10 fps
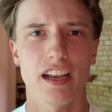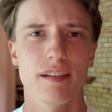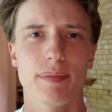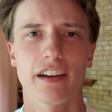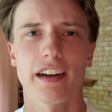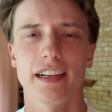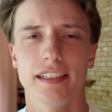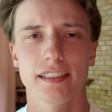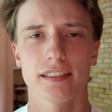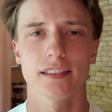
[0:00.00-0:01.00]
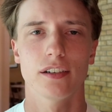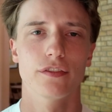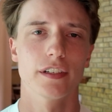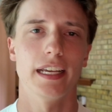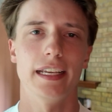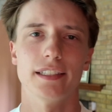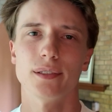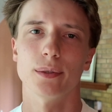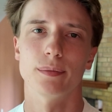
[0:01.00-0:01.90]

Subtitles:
I had better ideas though for day two.